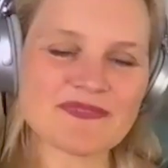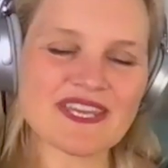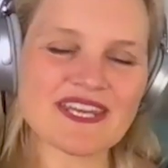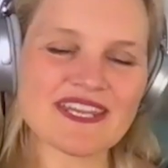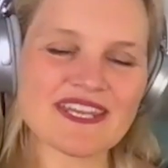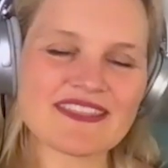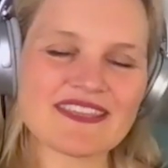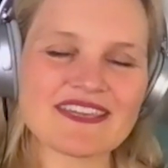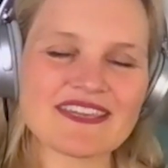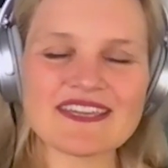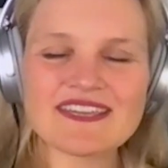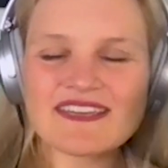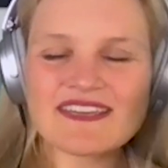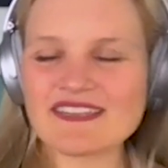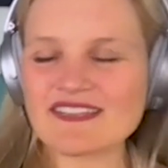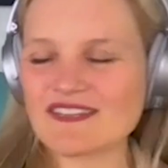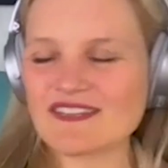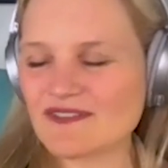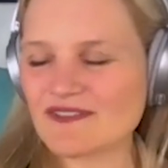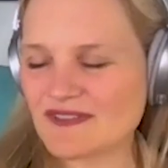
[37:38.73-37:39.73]
And I think,
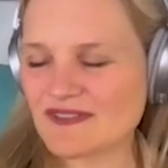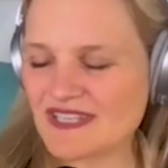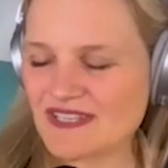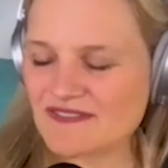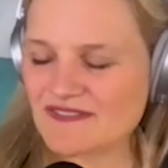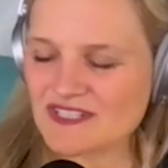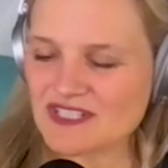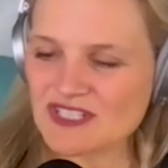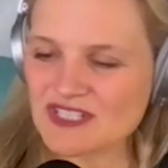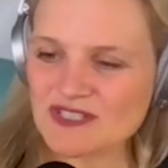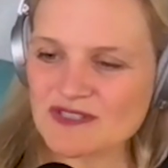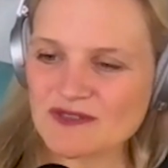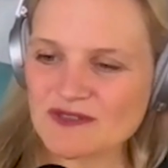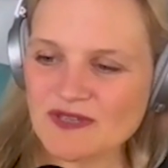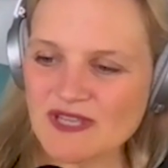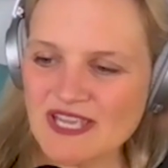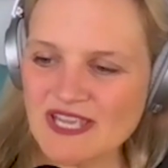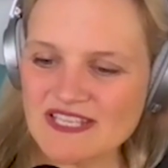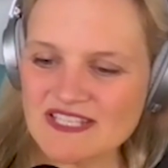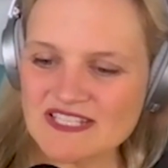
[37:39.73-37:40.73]
even to
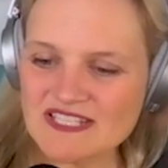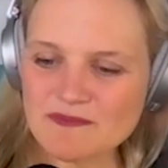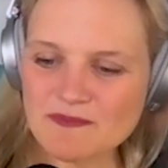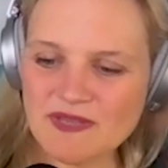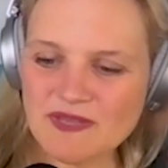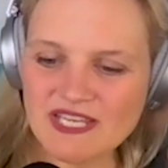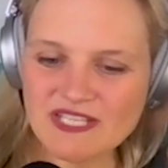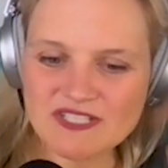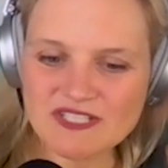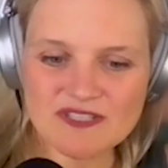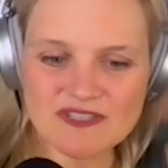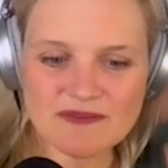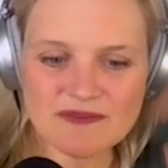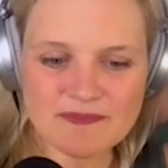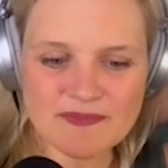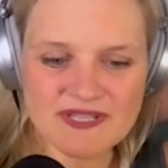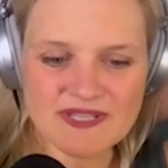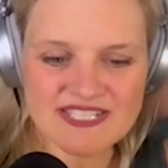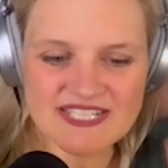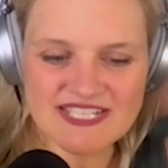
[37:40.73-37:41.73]
speak to the
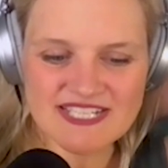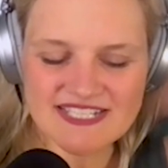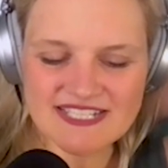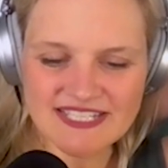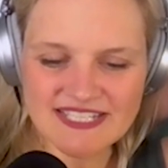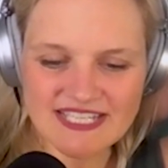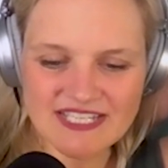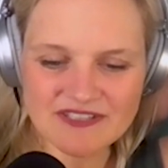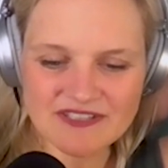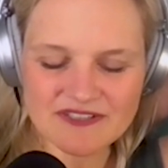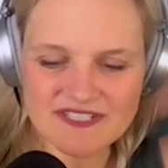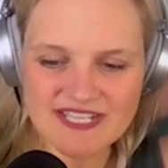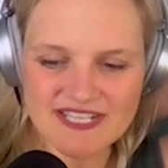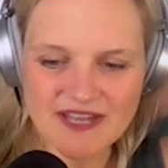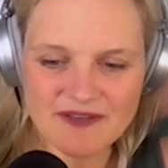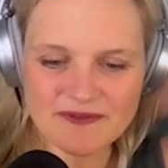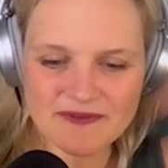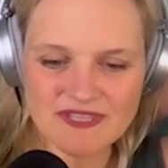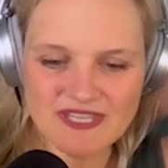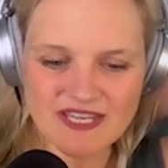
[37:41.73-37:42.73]
business leaders
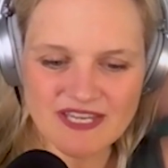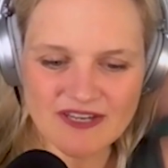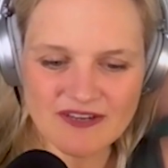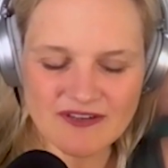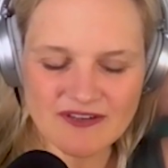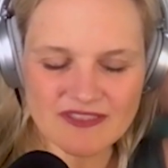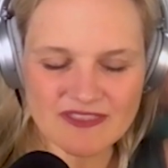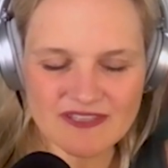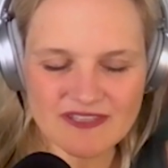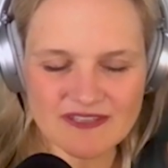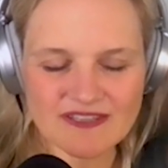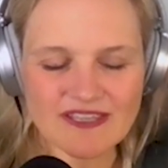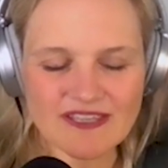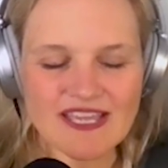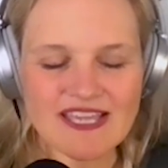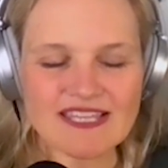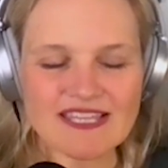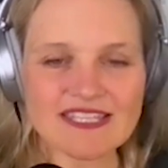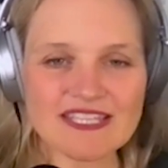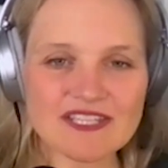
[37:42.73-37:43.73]
out there and the
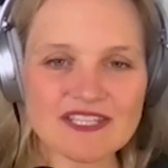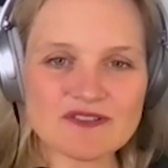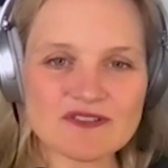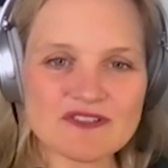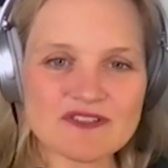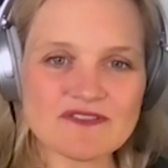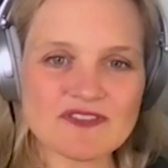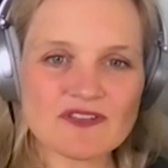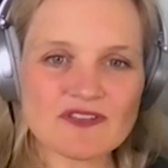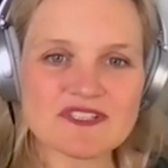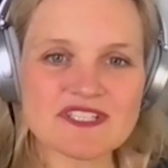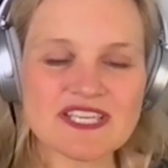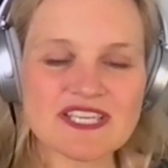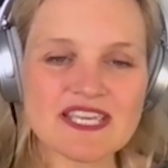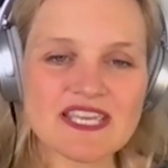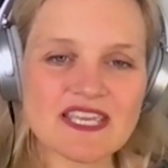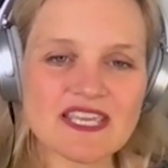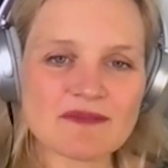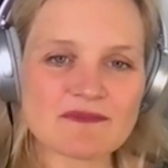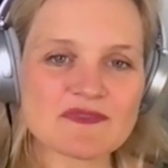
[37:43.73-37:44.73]
leaders of their
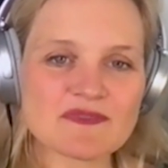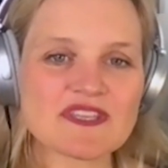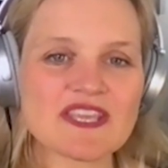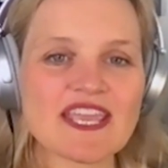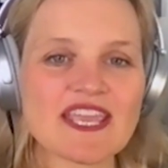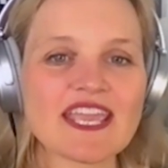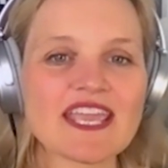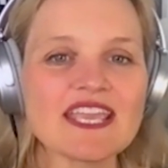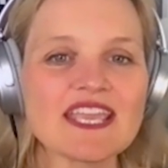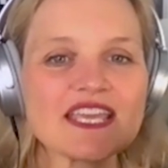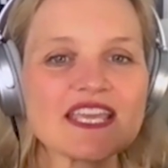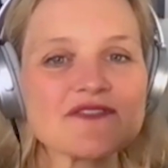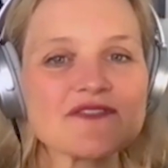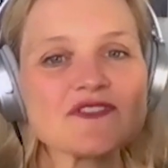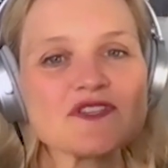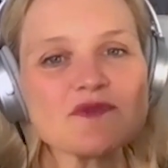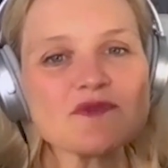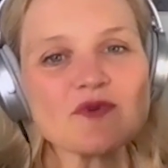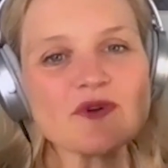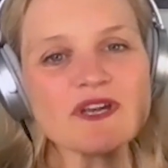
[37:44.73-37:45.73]
teams, it
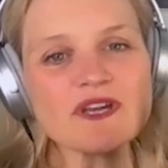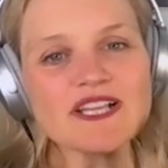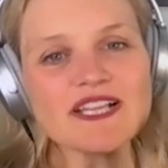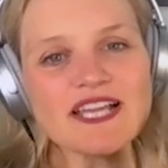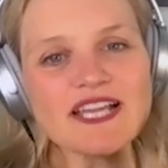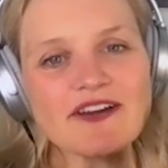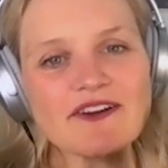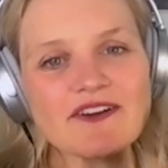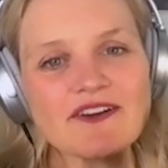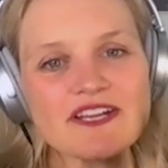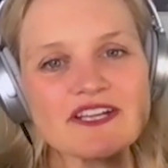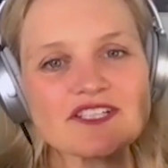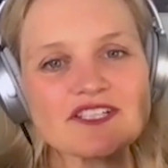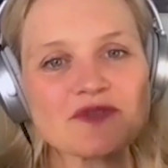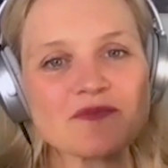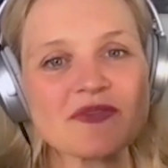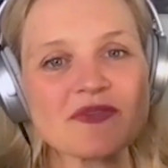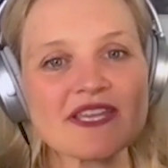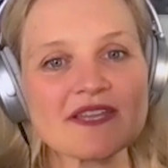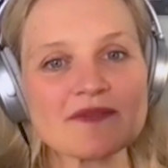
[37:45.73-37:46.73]
gives you more clarity
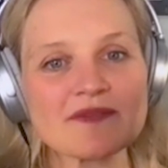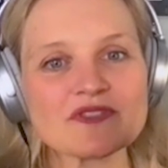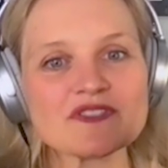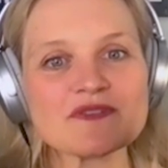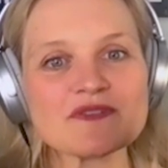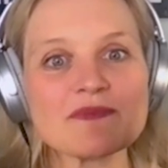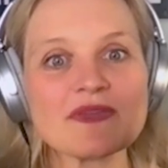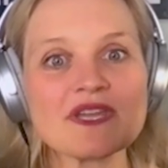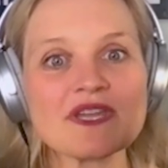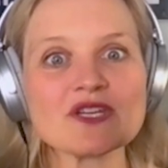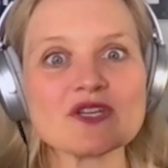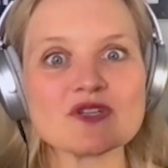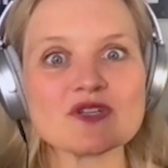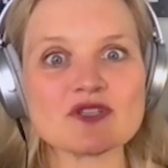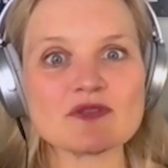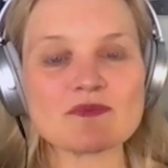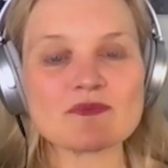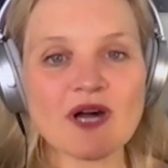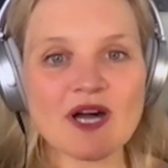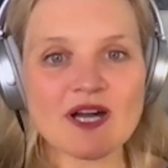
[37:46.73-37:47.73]
to be able to make
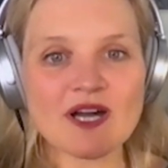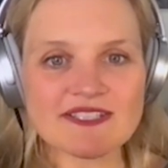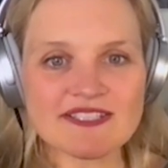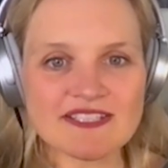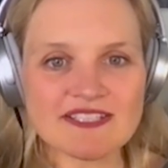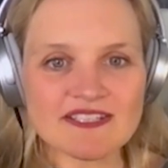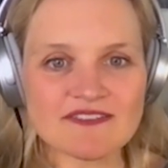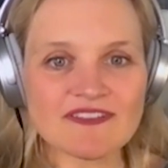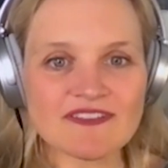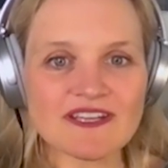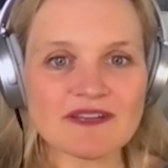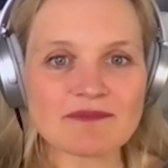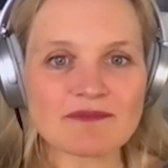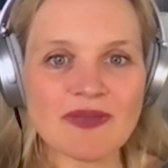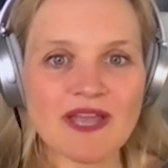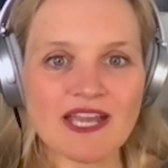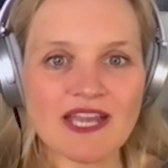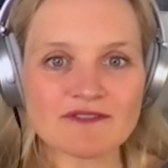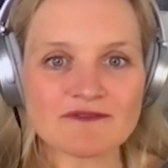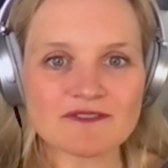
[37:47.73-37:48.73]
good, positive, and
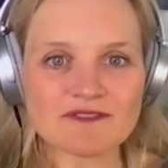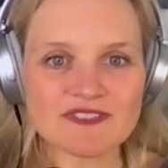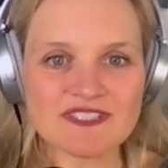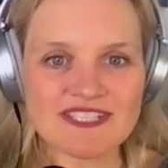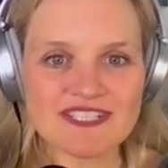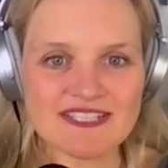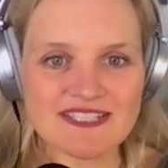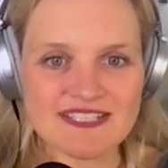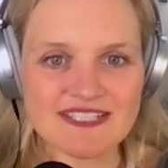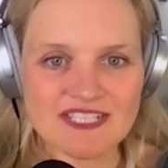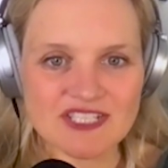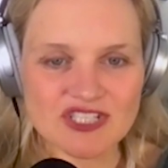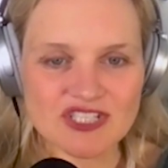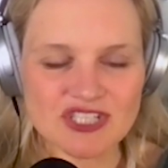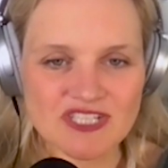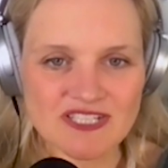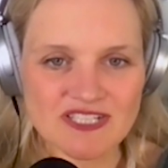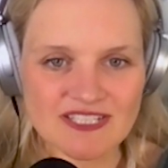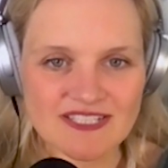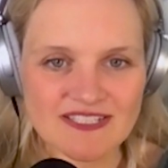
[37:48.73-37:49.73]
impactful
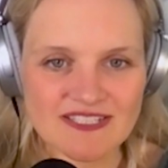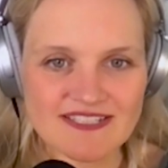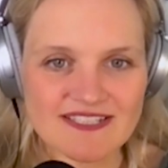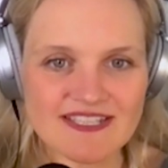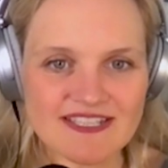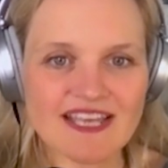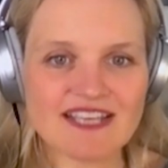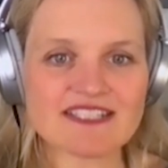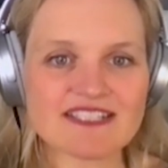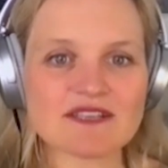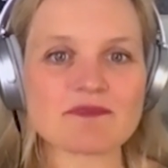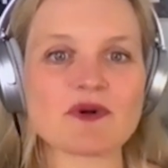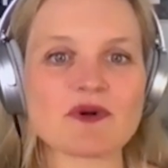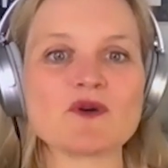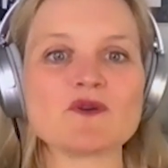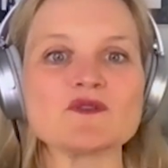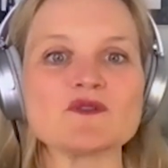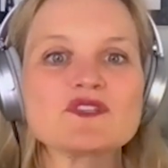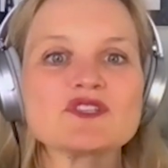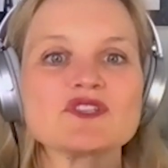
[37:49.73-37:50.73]
decisions, as
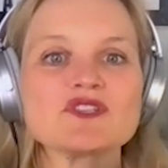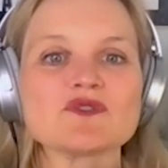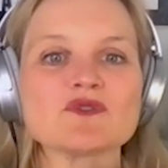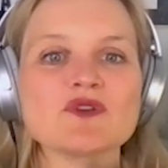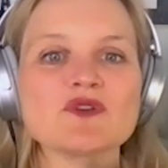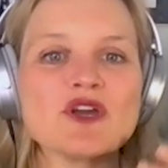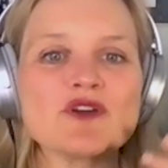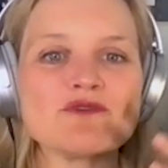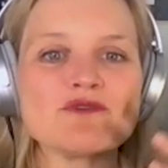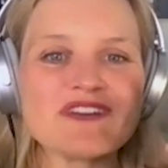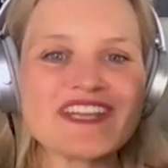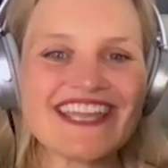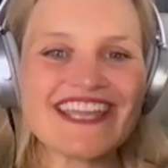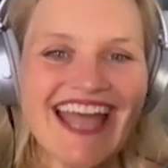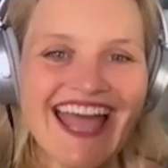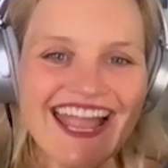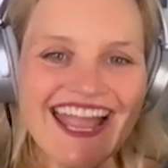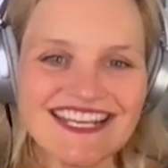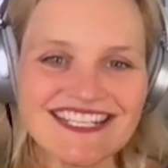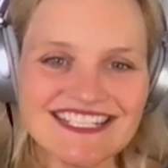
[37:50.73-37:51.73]
opposed to
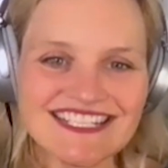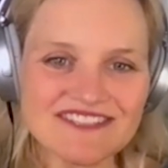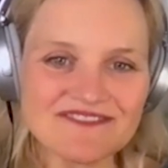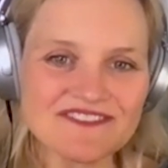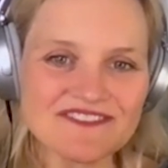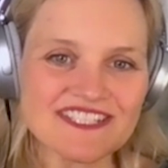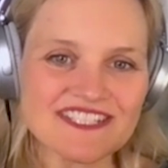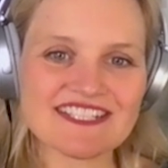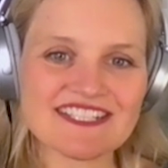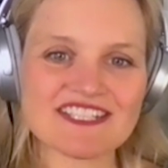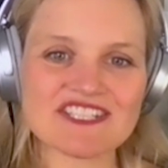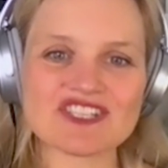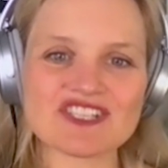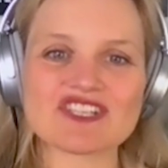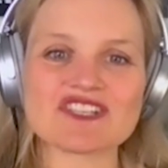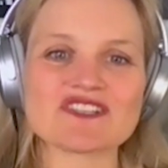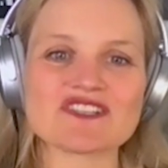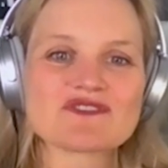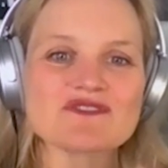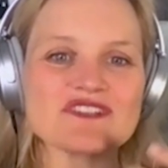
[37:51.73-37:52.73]
reactive
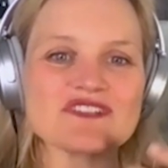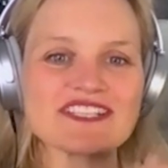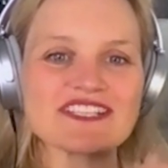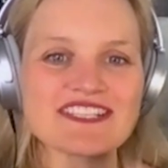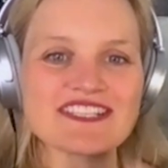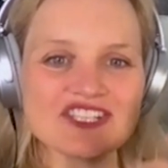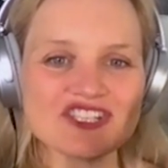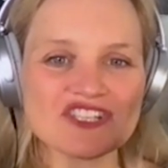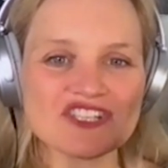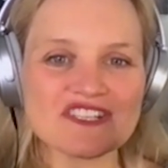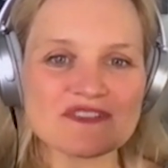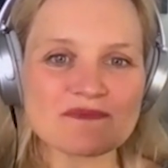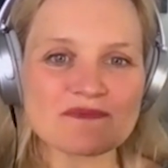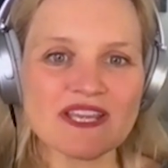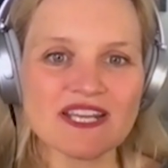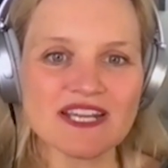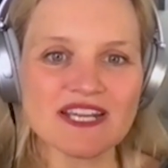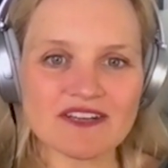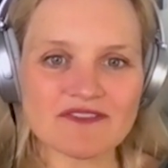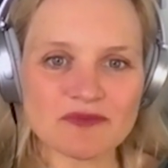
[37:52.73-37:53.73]
decisions or decisions
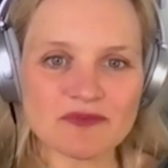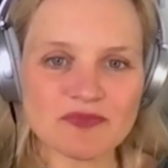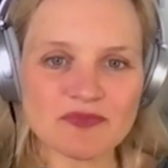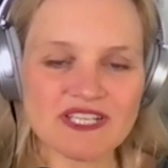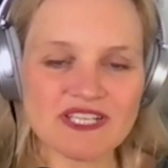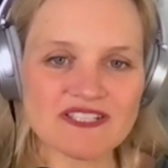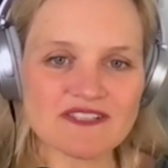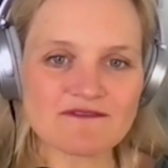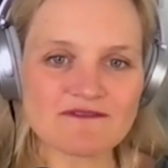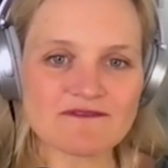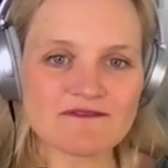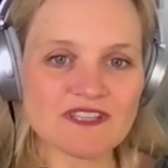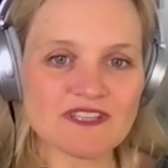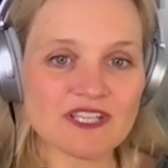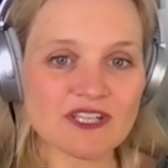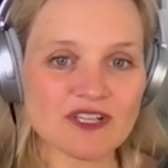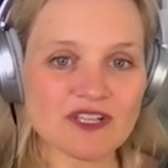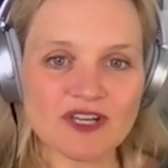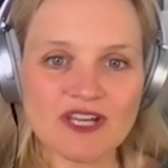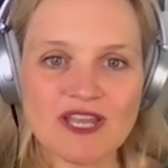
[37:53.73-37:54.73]
made out of a place of
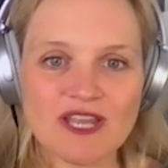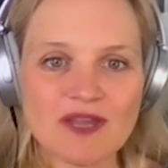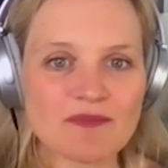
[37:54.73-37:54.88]
fear.